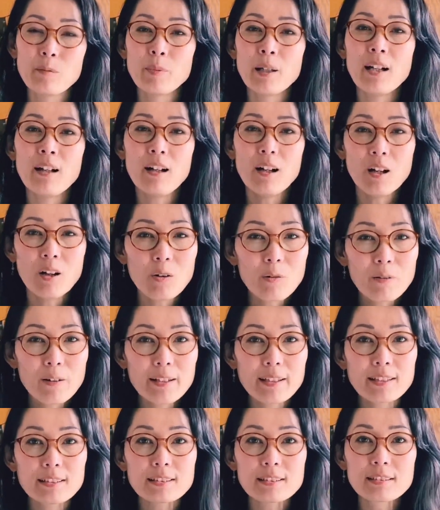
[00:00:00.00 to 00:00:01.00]
but
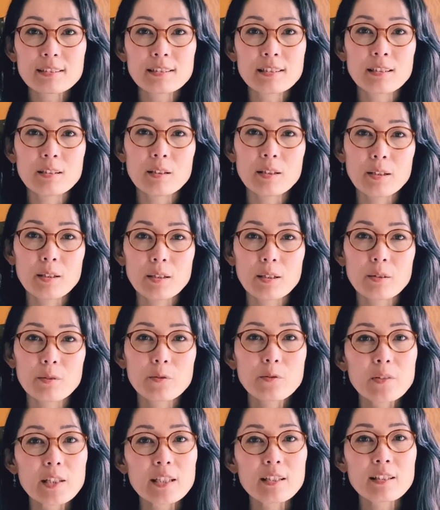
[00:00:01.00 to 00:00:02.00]
always
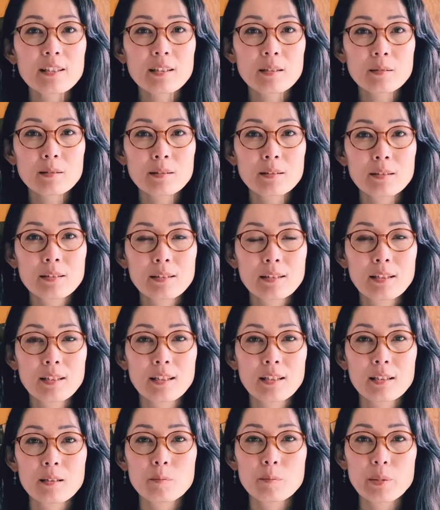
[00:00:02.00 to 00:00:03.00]
feeling
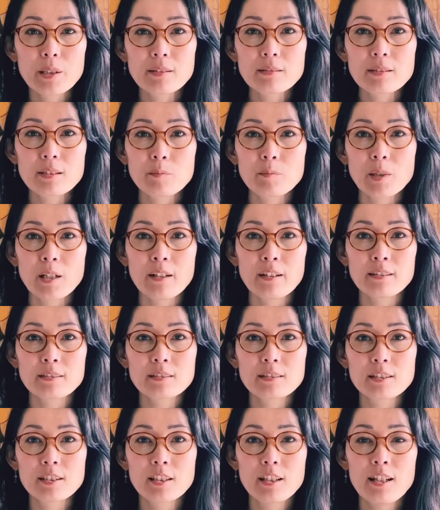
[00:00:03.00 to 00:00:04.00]

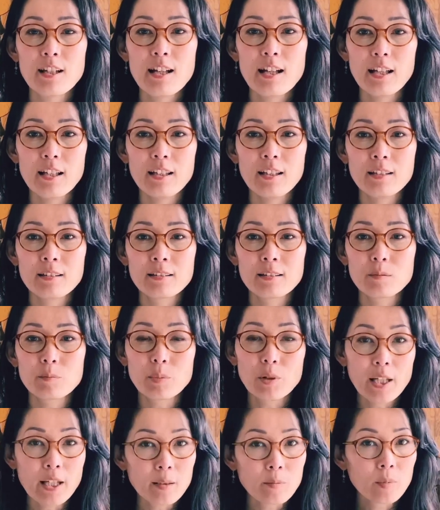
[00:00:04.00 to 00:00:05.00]
victimized and
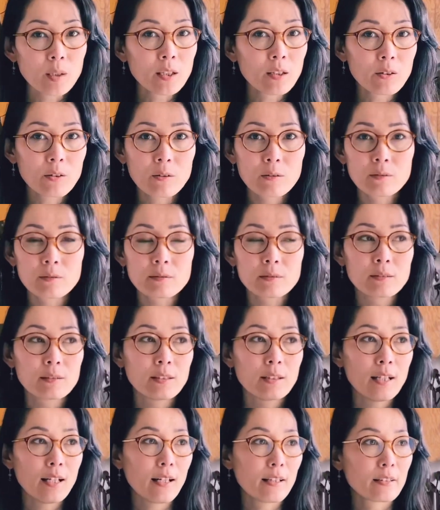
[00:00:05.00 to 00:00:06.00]
blaming on
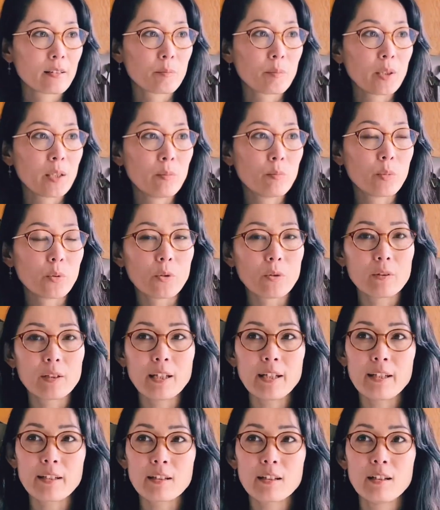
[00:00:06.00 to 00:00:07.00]
other people,
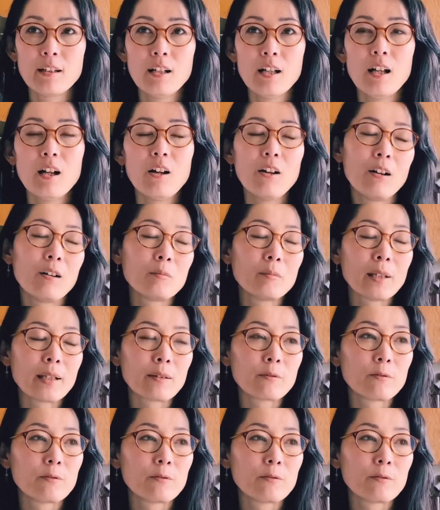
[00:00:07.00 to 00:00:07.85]
like, oh, my